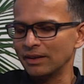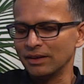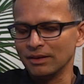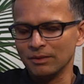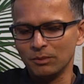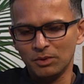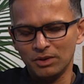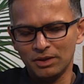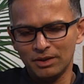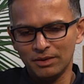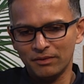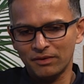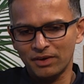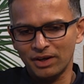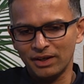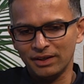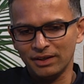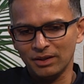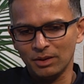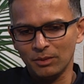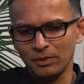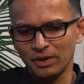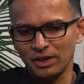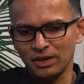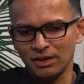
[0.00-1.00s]
world right
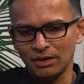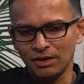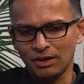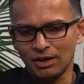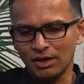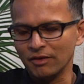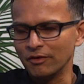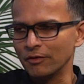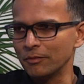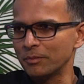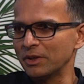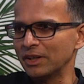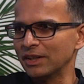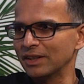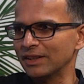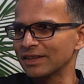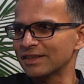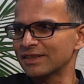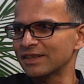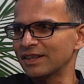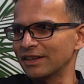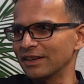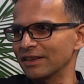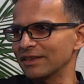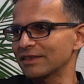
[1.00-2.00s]
now where a lot of opinion is
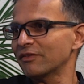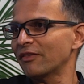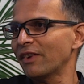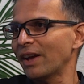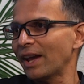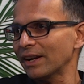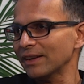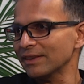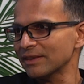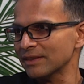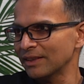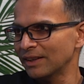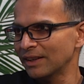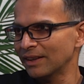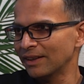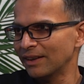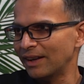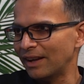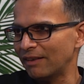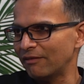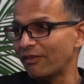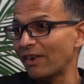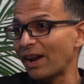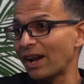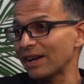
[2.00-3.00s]
stated as facts
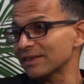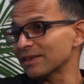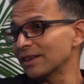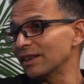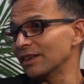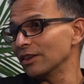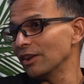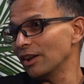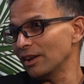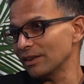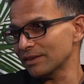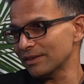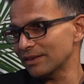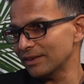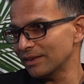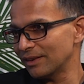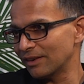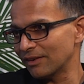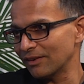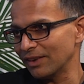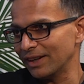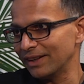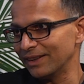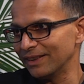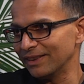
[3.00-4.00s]
and facts get lost,
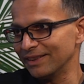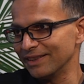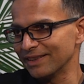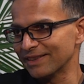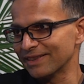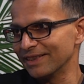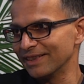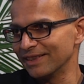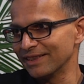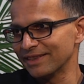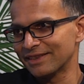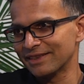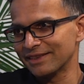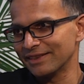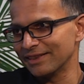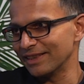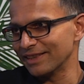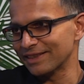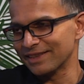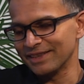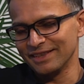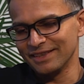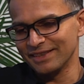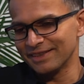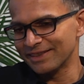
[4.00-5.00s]
right? This is
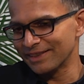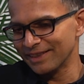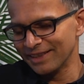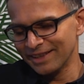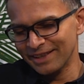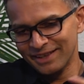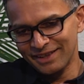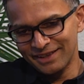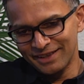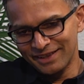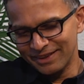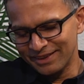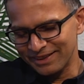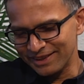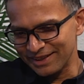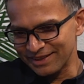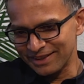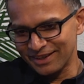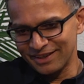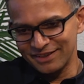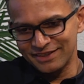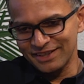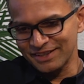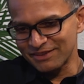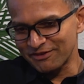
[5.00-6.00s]
these
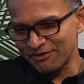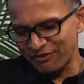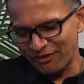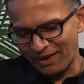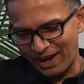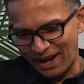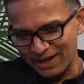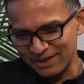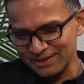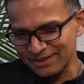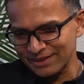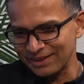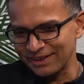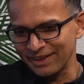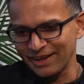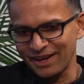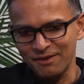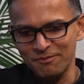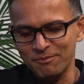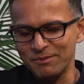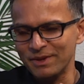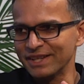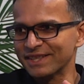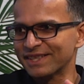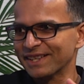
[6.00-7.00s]
are just facts that
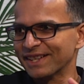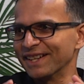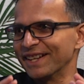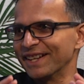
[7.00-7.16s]
I'm basically